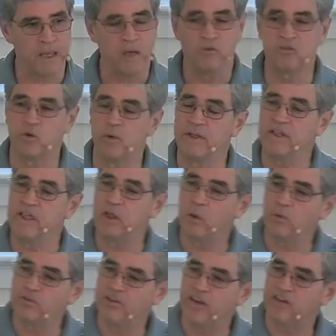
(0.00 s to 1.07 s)
So in the
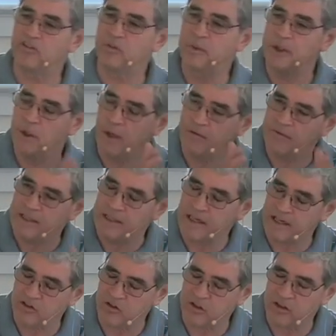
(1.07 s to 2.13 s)
Old Testament, you have the
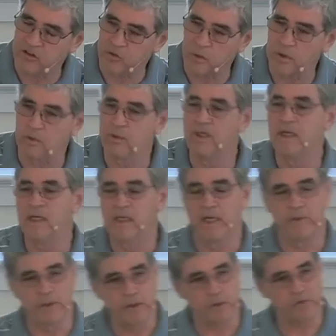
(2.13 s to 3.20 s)
nation Israel.
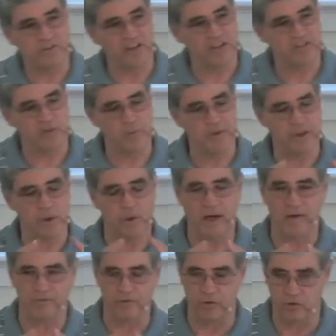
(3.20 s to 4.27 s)
In the New Testament, you
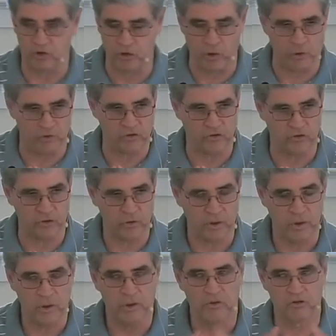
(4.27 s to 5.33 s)
have the church,
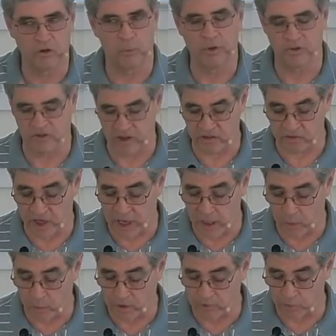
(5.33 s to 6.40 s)
Jew and
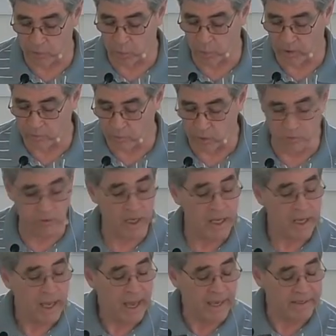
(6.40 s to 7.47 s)
Gentile under one roof.
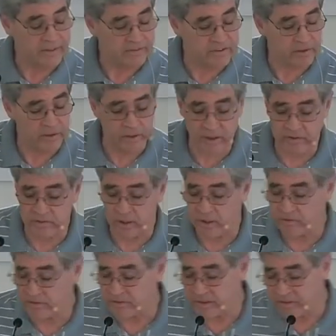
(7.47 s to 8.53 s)
And
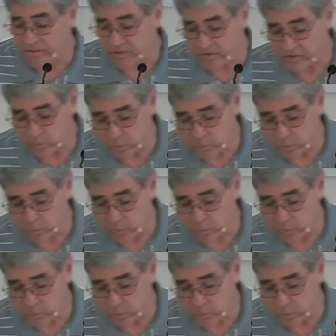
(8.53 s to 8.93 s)
this